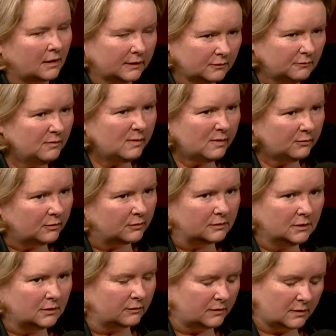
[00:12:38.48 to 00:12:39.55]
I can remember,
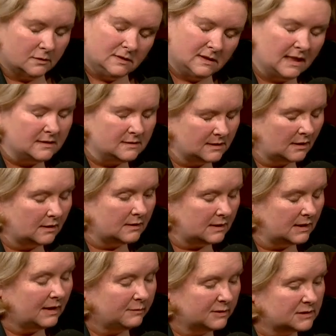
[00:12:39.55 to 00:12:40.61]
you know, those
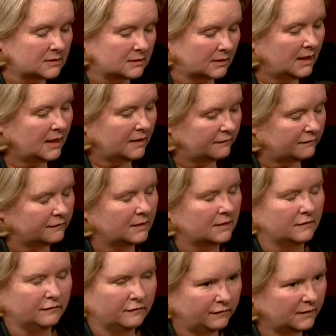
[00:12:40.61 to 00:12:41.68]
anxiety habits that I have at
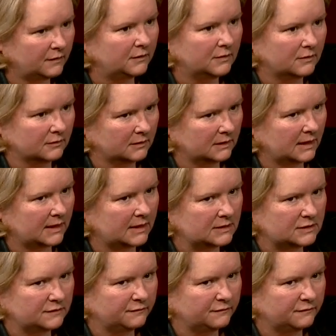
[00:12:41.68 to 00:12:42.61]
a very early age.